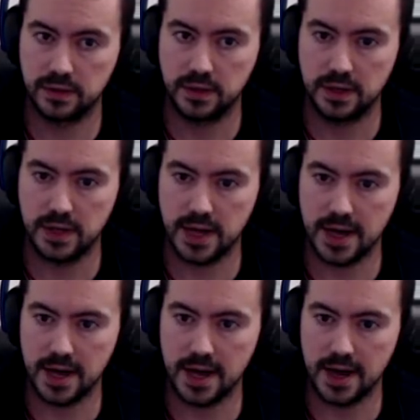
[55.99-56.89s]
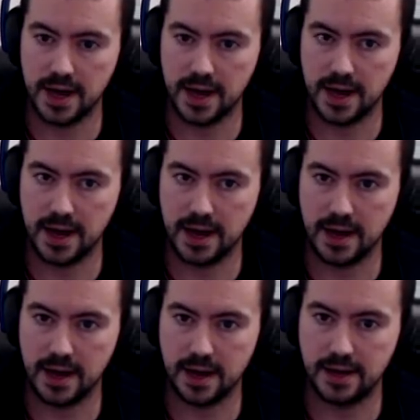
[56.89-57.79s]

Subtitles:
No one is speaking in this clip.